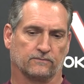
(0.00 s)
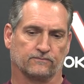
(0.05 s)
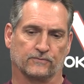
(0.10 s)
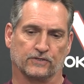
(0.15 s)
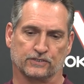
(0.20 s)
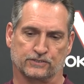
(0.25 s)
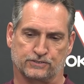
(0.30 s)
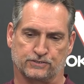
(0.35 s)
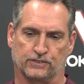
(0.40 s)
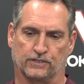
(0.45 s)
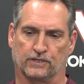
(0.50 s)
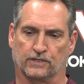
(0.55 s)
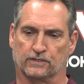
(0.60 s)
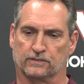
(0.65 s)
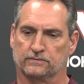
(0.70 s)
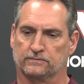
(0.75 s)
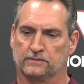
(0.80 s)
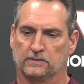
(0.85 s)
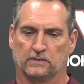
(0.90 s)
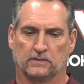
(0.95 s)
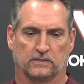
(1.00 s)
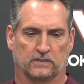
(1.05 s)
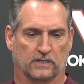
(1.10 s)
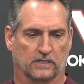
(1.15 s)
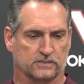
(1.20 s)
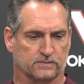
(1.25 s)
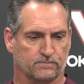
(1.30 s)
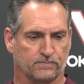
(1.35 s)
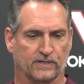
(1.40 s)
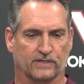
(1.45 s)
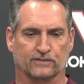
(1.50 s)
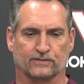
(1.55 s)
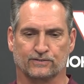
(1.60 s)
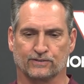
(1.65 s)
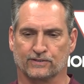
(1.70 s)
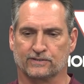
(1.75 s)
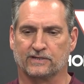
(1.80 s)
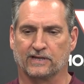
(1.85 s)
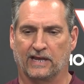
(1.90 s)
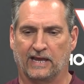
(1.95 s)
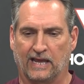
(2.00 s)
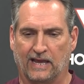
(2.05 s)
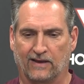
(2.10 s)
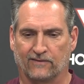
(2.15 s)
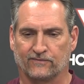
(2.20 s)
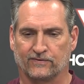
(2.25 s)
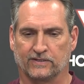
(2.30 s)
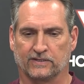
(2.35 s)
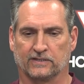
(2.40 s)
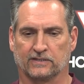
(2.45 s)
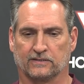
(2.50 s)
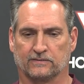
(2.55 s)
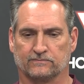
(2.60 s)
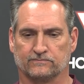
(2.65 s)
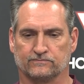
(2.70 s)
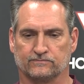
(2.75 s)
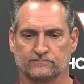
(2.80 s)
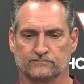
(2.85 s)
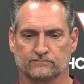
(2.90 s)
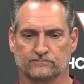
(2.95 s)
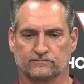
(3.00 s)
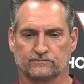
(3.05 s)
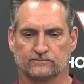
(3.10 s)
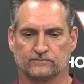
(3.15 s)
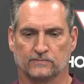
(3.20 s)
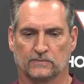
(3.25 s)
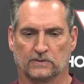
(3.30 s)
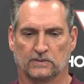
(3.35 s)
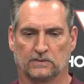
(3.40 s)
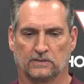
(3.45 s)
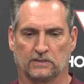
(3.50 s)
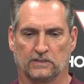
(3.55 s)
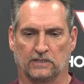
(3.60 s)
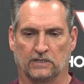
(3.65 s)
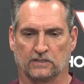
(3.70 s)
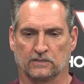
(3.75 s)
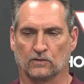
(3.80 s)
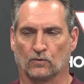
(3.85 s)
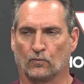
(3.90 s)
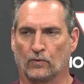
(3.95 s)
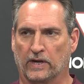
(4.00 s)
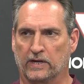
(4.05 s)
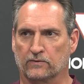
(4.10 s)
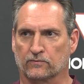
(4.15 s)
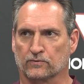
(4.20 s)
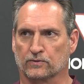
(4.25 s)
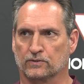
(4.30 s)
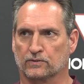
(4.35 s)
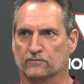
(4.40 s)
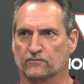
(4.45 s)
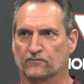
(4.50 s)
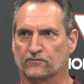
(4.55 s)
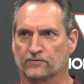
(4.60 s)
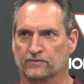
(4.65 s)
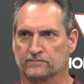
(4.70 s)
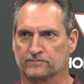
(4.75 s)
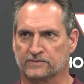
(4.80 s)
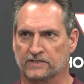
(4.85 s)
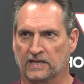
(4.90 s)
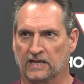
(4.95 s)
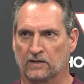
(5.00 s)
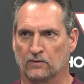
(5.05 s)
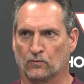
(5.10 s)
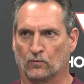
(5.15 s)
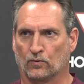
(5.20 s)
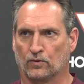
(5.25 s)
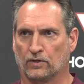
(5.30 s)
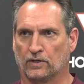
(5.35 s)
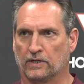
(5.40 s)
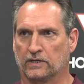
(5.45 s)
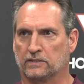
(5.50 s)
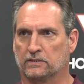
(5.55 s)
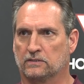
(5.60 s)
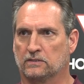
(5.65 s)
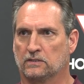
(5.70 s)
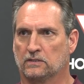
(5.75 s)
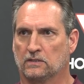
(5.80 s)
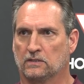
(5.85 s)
This year, it's been good to have him in the weight room from day one,